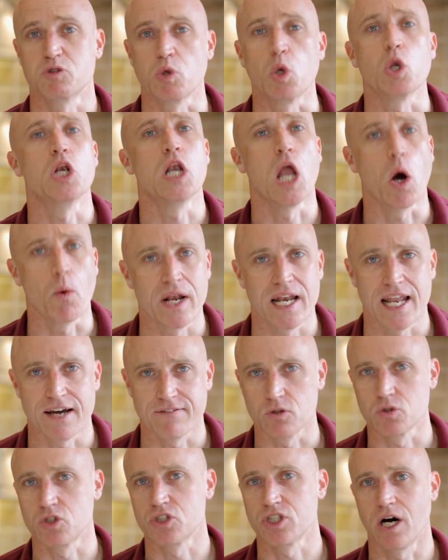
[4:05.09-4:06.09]
lower
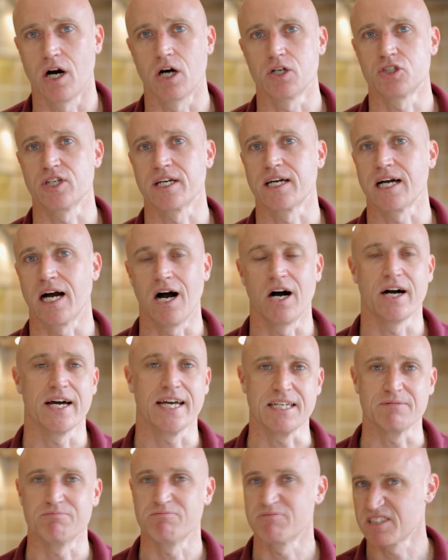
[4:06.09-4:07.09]
level charging,
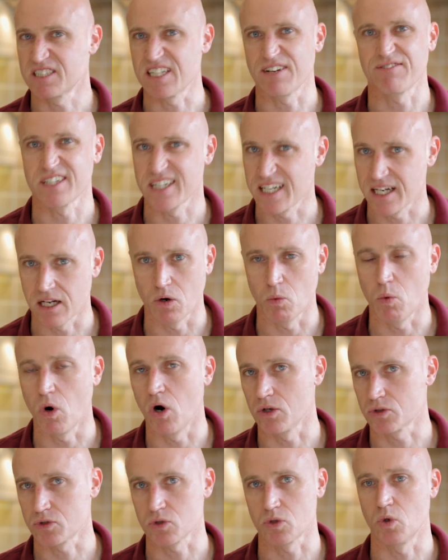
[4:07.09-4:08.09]
i.e., 7
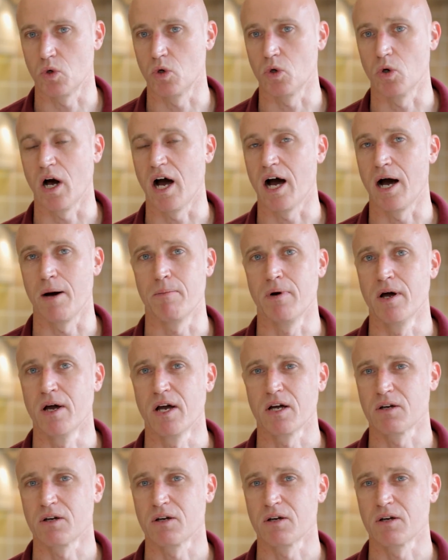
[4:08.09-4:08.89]
kilowatt or um,